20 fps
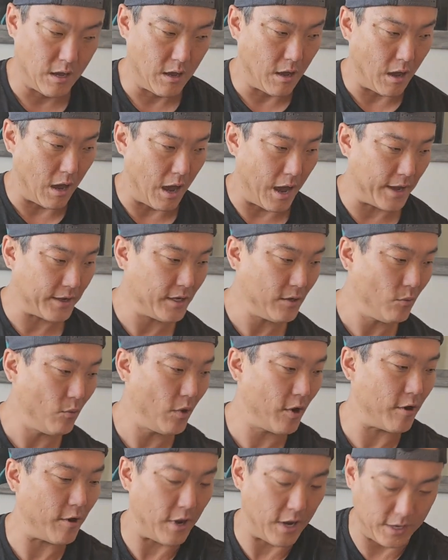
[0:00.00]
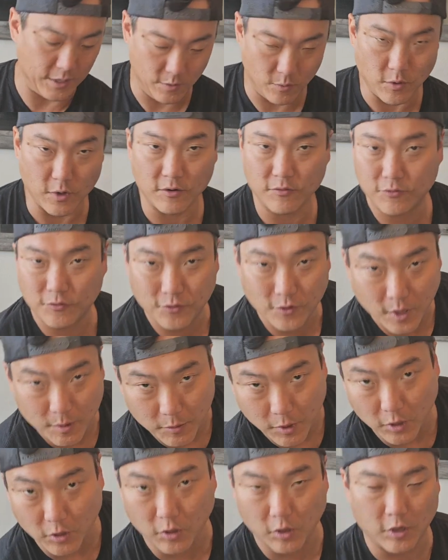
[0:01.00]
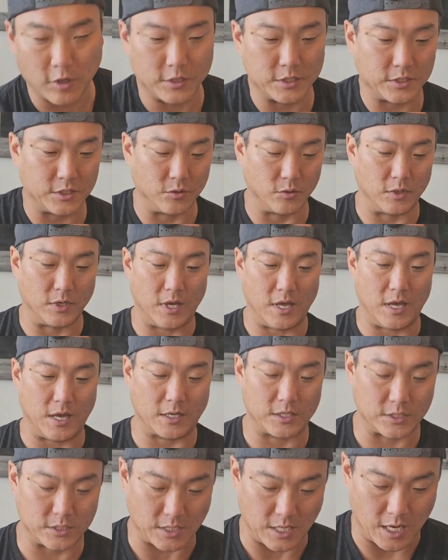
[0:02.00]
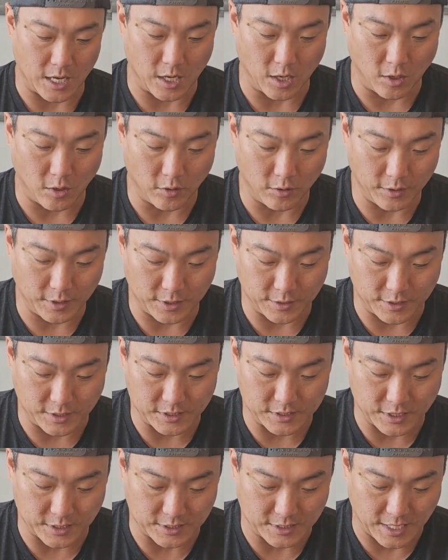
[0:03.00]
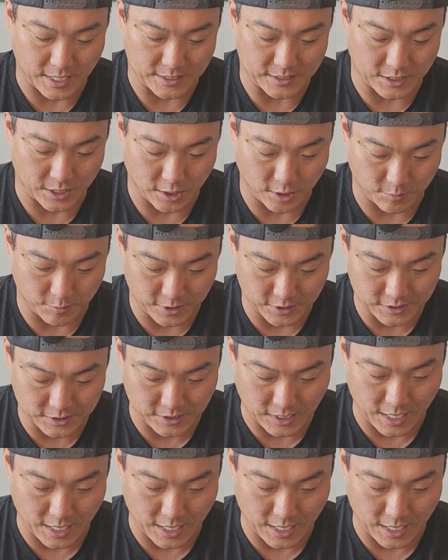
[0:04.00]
I can wear anywhere from a large to an XL in these size helmets.